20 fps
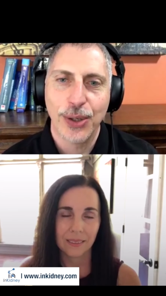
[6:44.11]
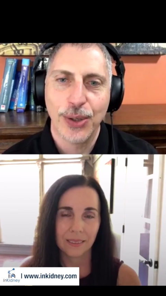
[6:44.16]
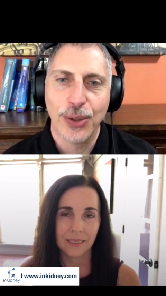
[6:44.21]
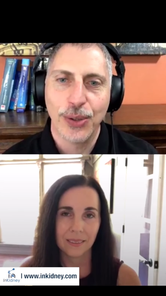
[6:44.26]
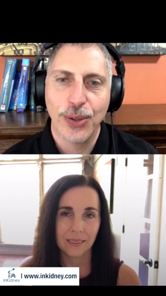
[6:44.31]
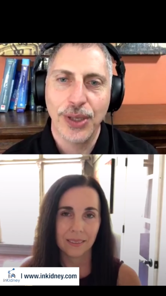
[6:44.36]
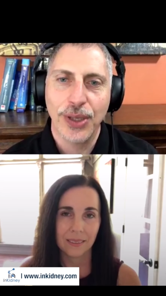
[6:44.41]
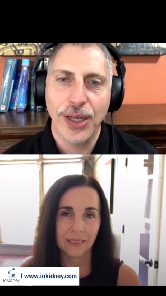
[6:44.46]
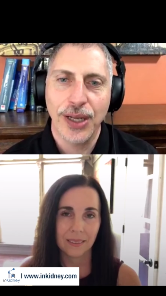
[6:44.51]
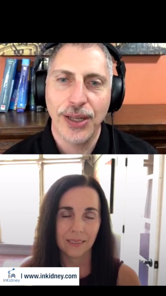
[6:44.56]

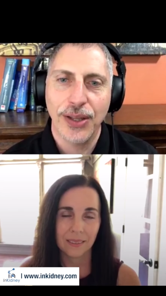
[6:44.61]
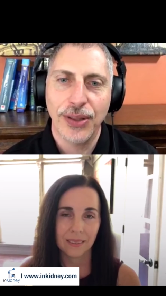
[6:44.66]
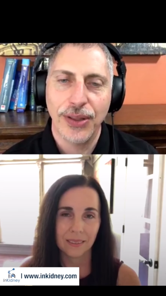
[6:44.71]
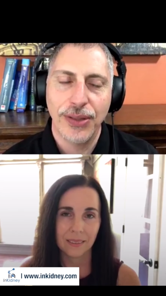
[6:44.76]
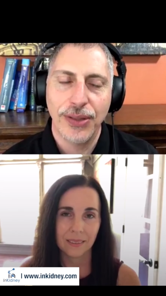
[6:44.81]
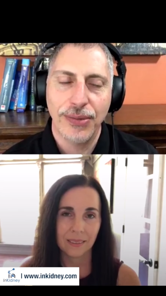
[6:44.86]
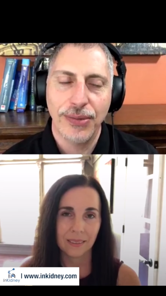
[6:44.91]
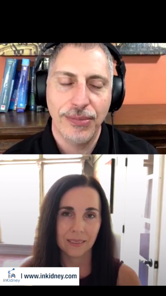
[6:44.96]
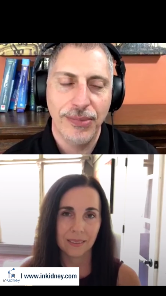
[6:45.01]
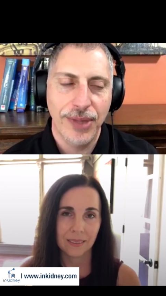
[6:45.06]
Speaker 1: So,
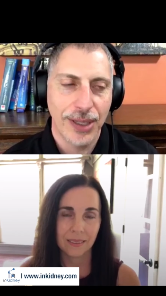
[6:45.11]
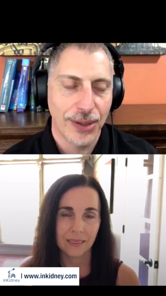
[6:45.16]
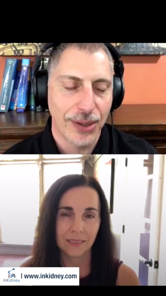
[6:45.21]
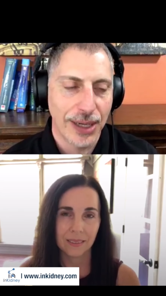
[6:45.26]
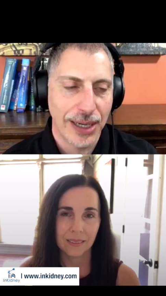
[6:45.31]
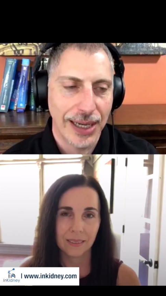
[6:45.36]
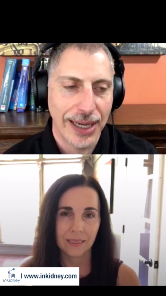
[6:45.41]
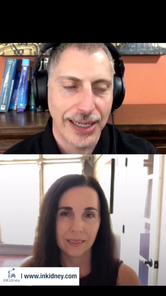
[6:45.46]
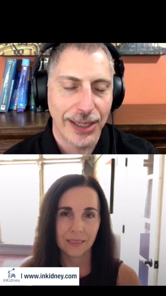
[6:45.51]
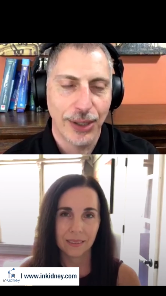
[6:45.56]
uh,
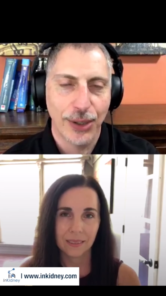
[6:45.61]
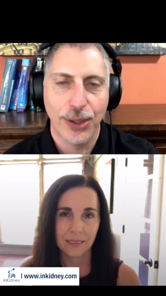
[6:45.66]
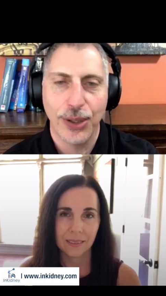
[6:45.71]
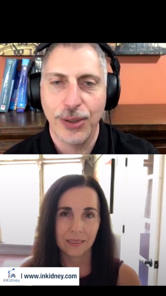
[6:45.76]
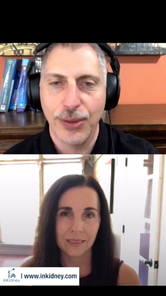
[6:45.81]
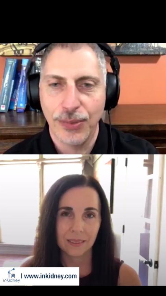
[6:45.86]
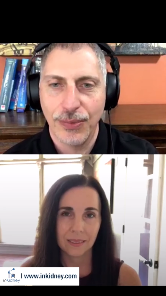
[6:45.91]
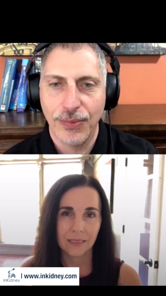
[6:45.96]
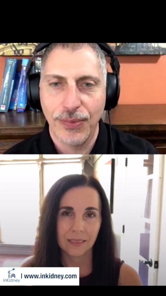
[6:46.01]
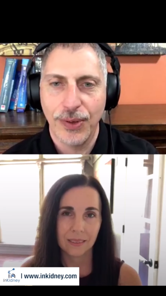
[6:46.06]
you know,
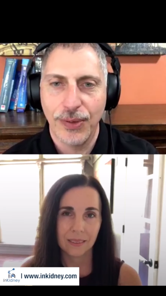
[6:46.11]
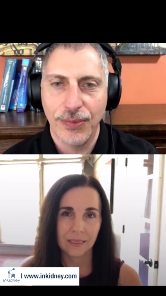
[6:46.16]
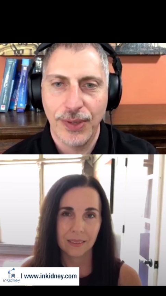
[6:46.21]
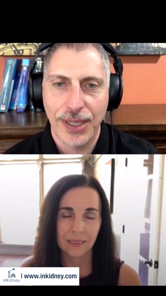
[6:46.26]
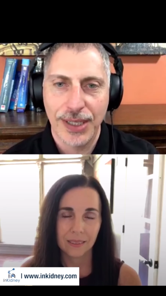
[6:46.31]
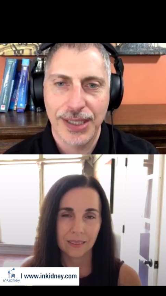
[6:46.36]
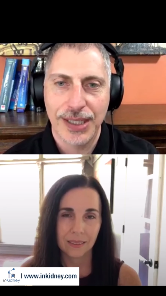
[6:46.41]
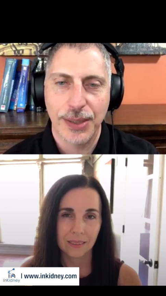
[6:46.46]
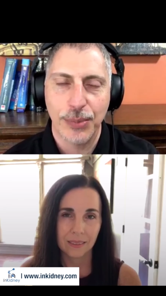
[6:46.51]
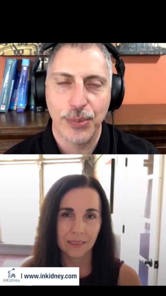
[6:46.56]
I know
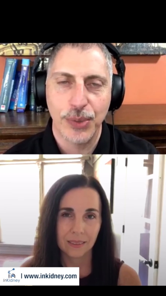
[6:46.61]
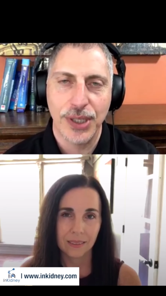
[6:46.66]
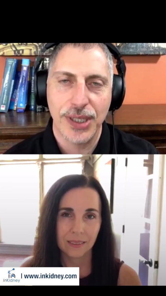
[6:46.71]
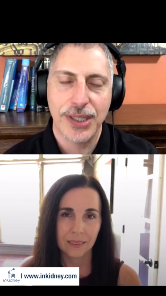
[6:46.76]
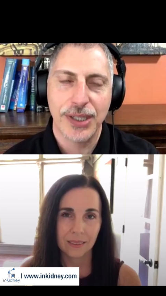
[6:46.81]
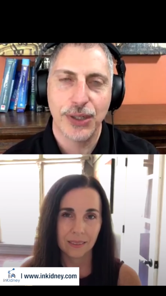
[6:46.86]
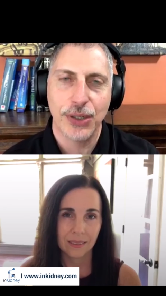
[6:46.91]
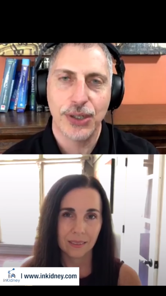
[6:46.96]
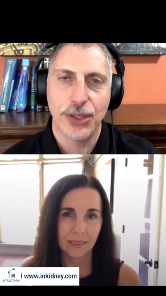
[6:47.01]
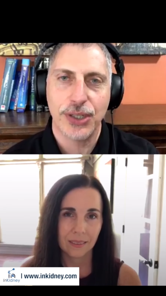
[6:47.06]
you've, you've done
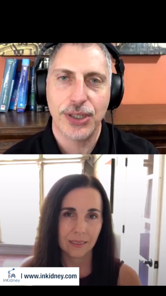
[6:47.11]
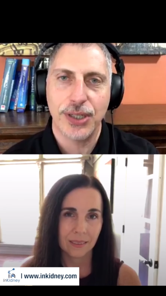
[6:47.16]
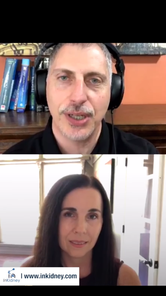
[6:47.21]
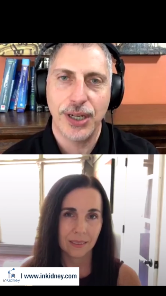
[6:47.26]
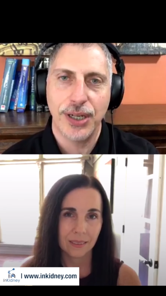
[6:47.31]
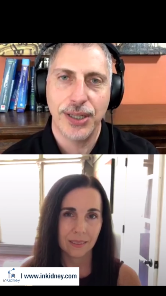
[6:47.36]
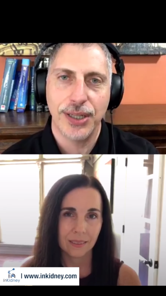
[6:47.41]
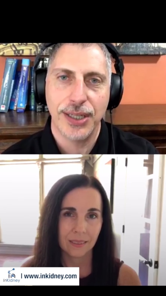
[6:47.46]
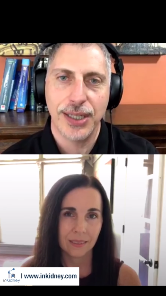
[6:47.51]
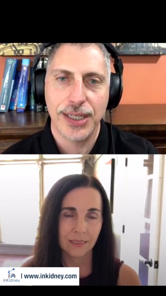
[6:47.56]
some
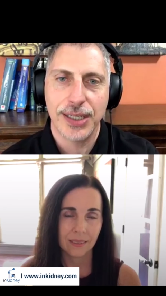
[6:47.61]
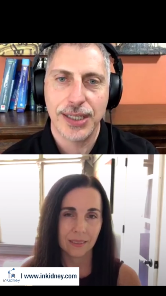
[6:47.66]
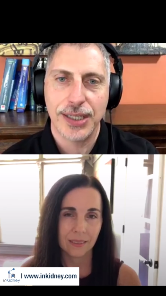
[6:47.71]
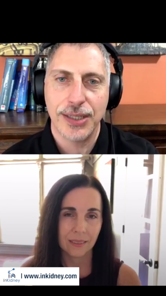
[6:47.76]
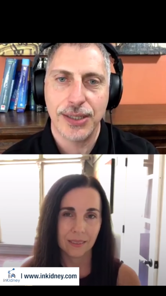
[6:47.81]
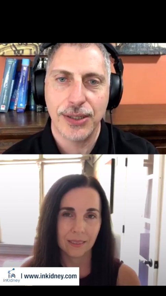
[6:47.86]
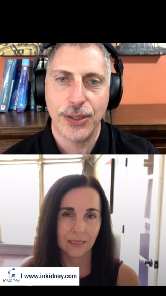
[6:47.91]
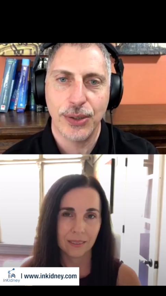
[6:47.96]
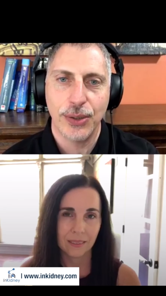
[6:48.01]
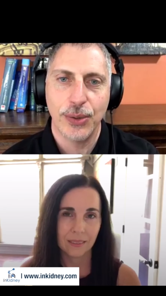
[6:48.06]
research
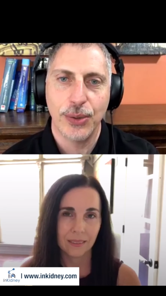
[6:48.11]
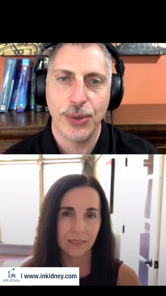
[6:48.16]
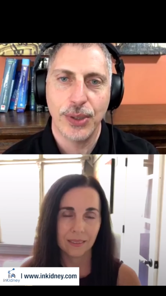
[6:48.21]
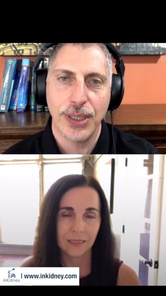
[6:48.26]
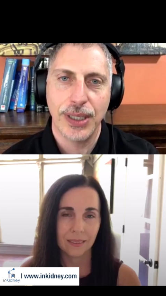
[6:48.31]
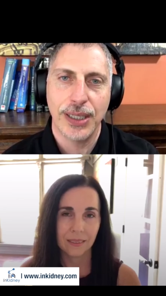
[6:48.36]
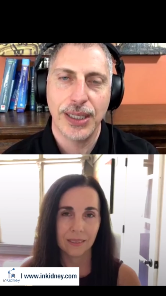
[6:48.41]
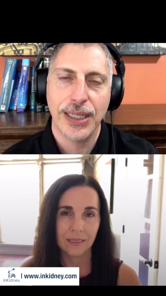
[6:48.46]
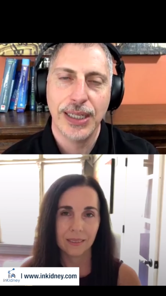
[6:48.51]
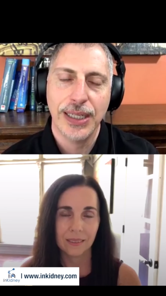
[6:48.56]
on this
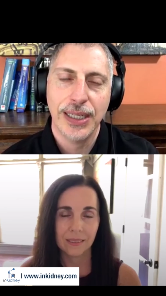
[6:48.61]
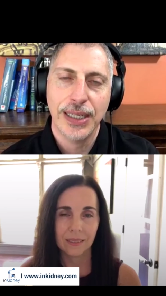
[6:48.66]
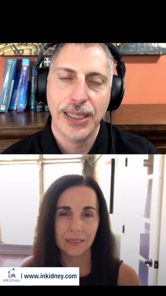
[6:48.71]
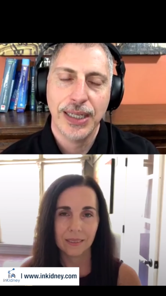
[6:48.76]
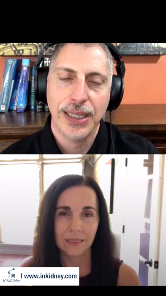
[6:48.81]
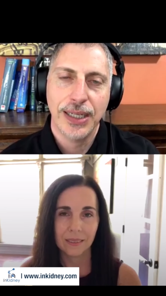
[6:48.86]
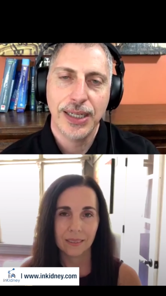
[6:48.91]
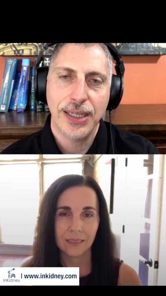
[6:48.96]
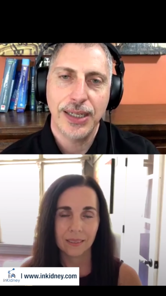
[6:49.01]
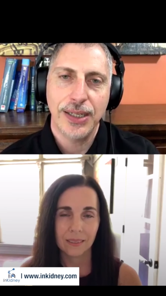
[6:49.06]
too,
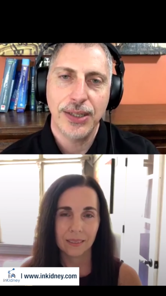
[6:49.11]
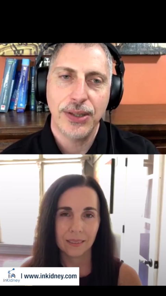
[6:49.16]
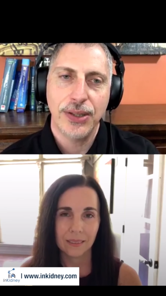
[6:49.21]
and